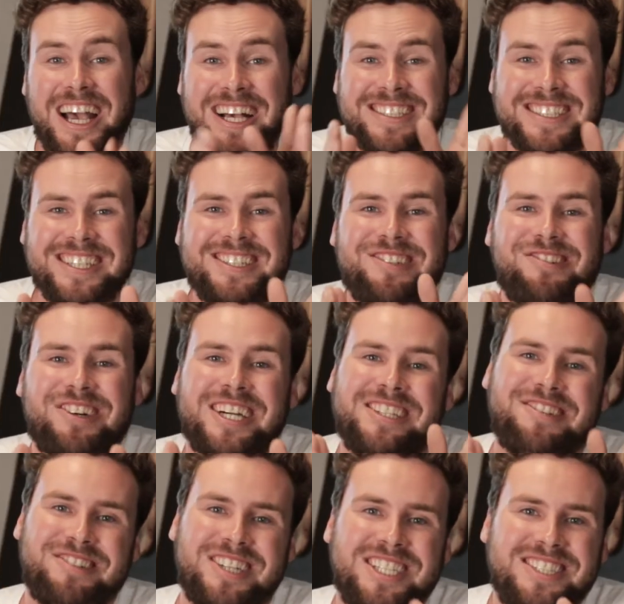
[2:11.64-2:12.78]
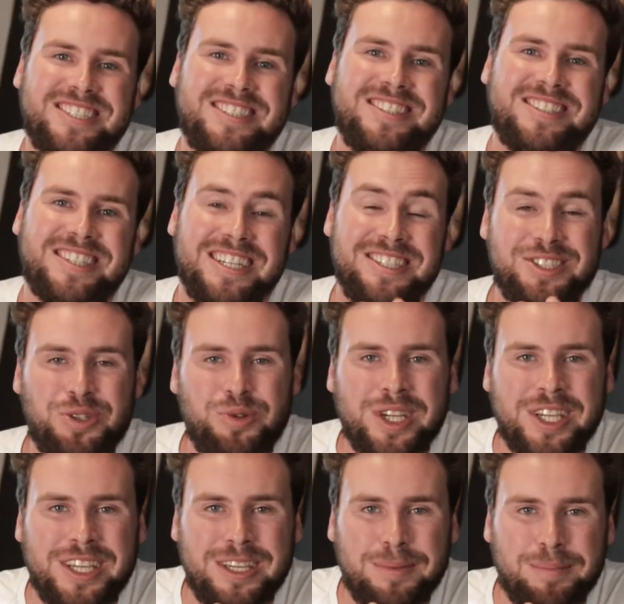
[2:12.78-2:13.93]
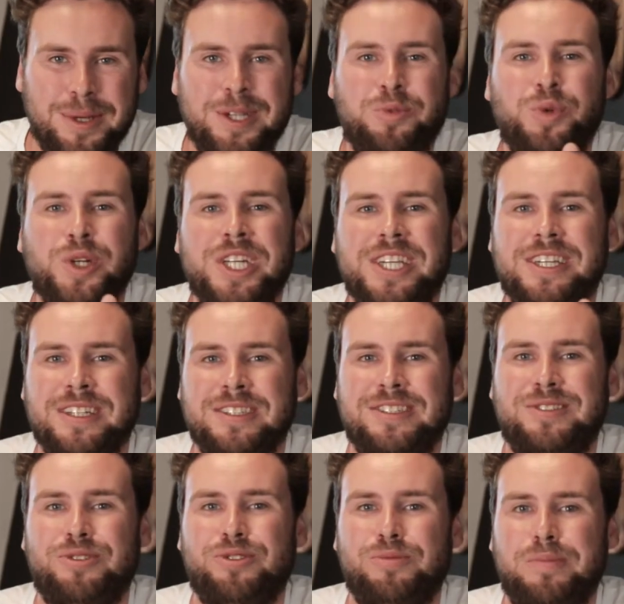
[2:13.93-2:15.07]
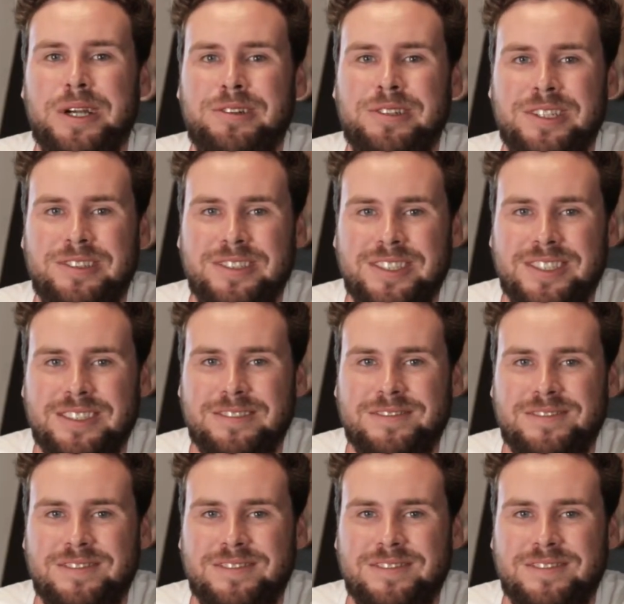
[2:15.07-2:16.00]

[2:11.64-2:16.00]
Asking the right questions is tricky, but it really cuts through barriers.